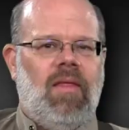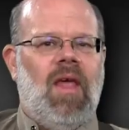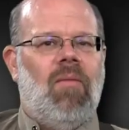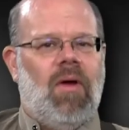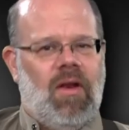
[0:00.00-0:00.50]

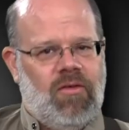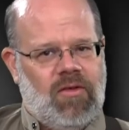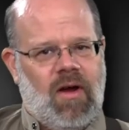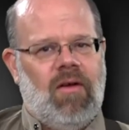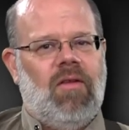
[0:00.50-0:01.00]
Then we're going to
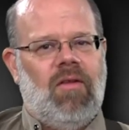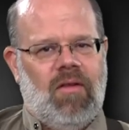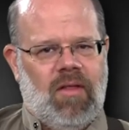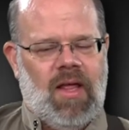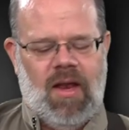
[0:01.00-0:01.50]
start
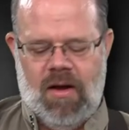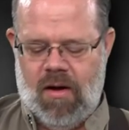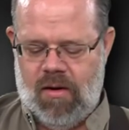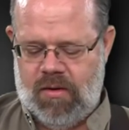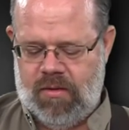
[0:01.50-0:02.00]
letting
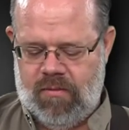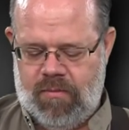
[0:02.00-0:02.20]
our